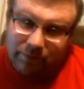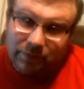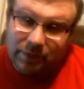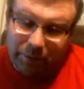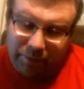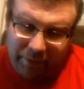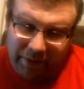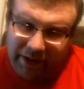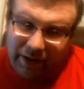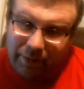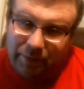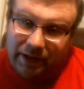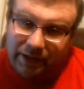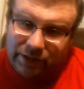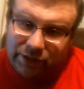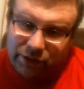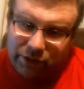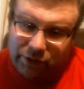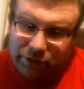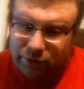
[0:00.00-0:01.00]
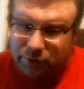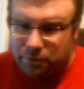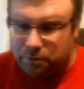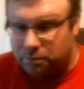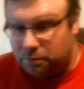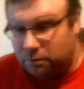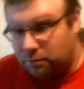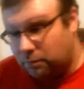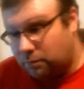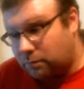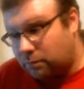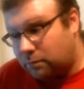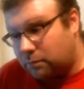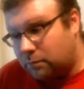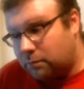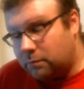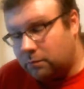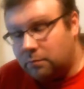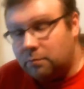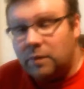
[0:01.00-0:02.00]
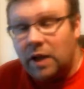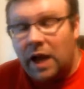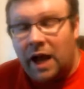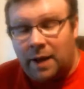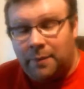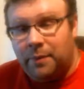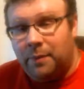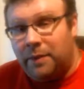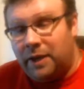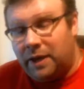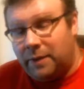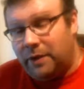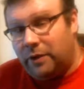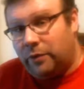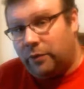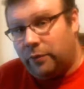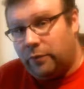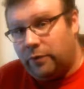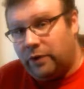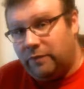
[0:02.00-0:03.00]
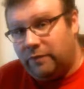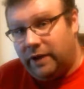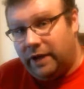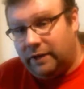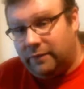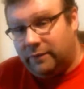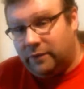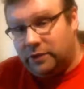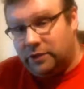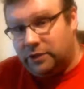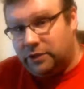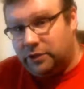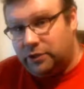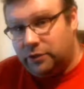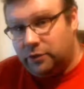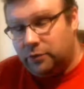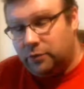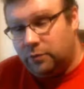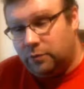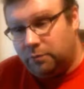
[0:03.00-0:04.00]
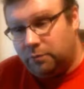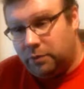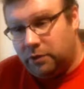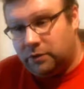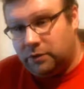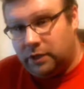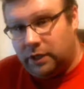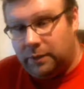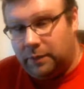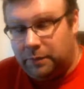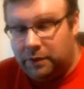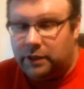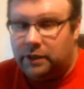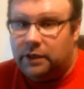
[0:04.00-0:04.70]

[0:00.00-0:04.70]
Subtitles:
Mega Man 2. I'm a Mega Man 3 fan versus 2, personally, but,